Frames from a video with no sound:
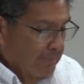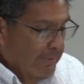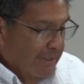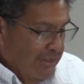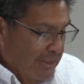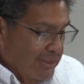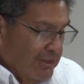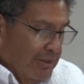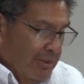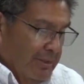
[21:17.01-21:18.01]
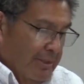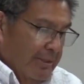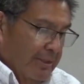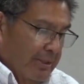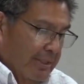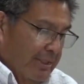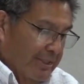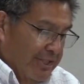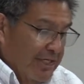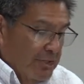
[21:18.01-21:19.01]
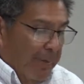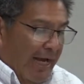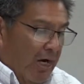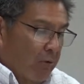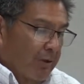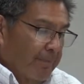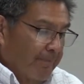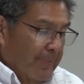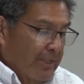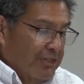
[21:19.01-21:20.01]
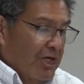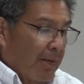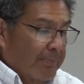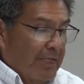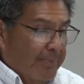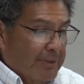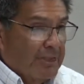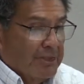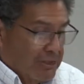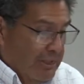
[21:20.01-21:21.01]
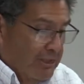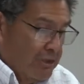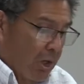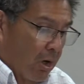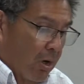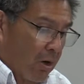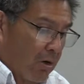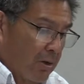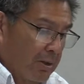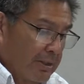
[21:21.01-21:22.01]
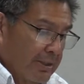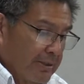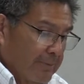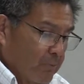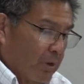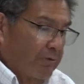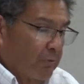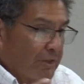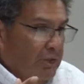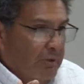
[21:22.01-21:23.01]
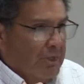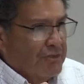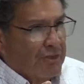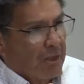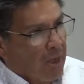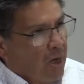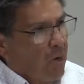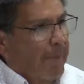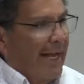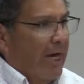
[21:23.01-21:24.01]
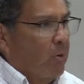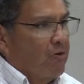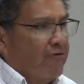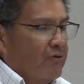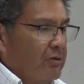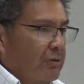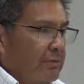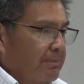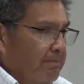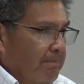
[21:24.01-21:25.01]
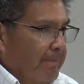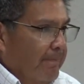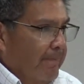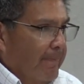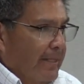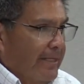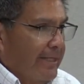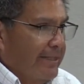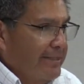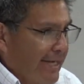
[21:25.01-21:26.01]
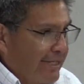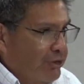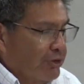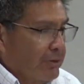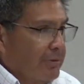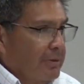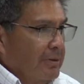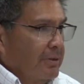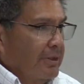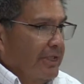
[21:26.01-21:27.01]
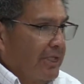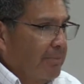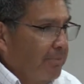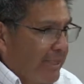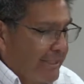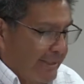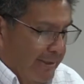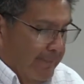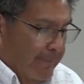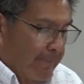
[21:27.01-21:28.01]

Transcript: He is, it's His power. His omnipotence is all, what, what you would consider all powerful in nature, in being.